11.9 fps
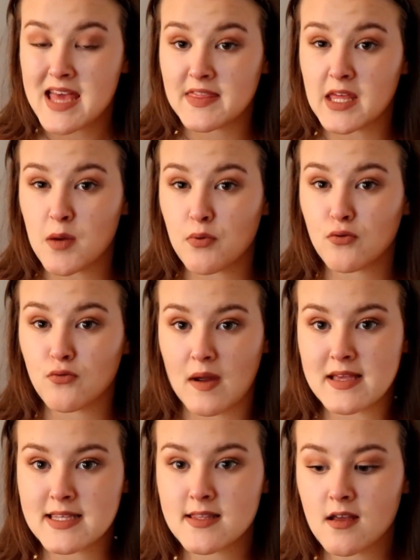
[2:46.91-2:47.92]
the
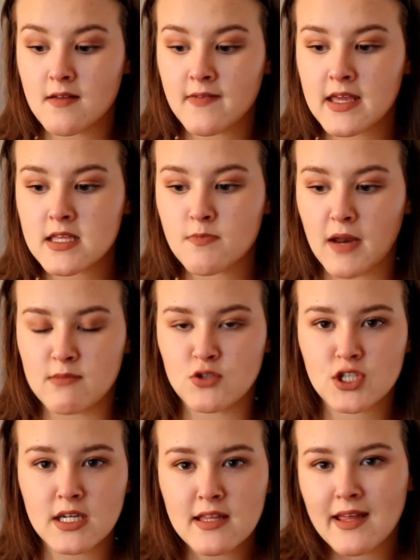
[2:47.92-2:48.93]
prices on these, but I'm
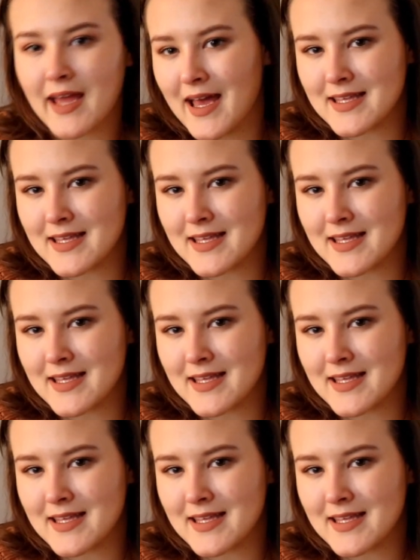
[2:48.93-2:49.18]
just gonna like